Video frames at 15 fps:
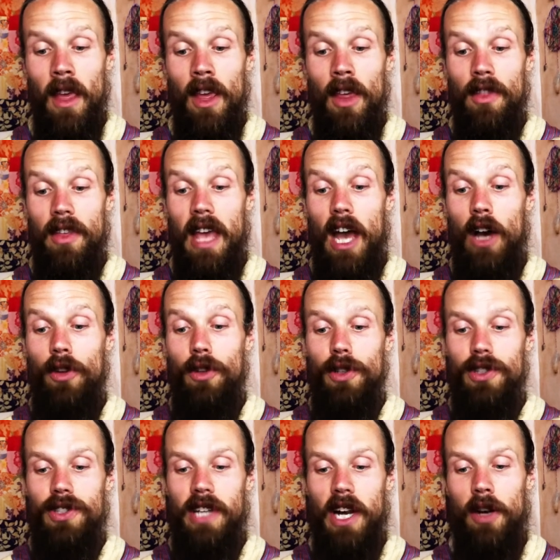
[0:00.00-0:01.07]
The elder
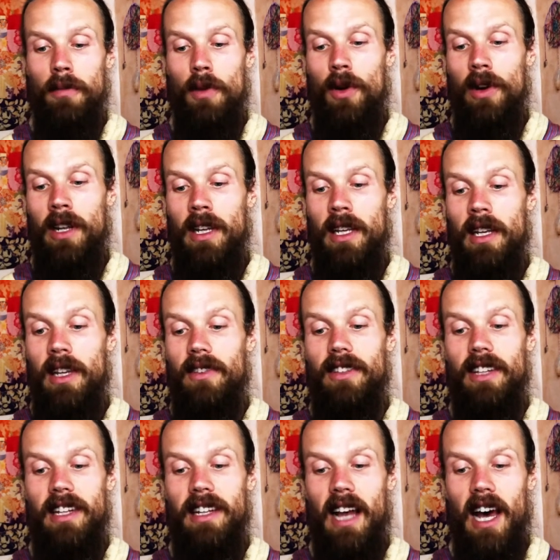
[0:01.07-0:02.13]
ceremony
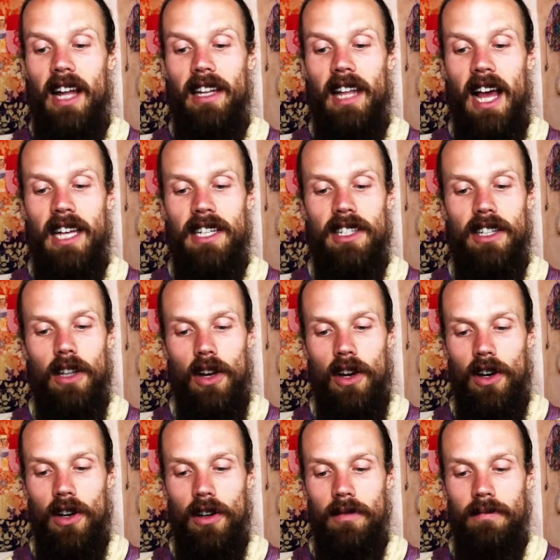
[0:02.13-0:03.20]
did not last
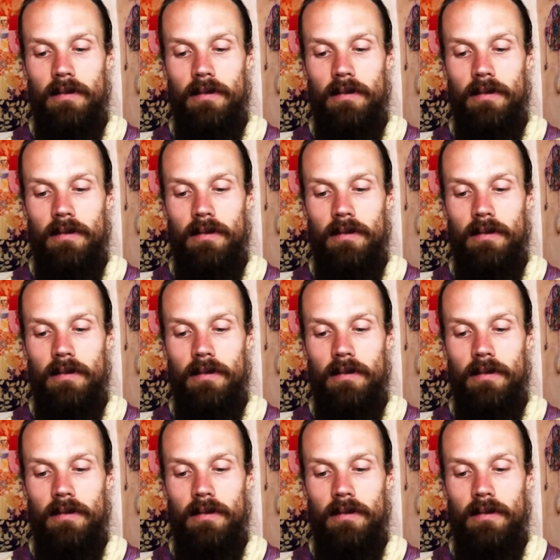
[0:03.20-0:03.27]
long.